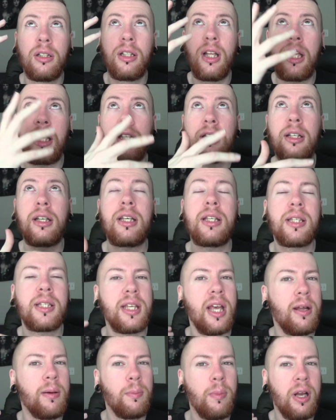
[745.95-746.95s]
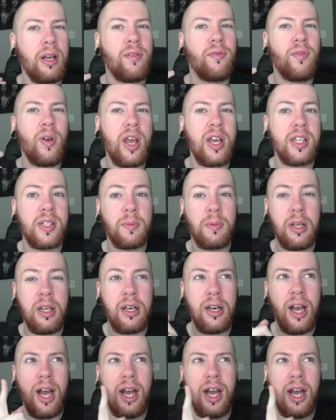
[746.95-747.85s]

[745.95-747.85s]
lightly set my face, but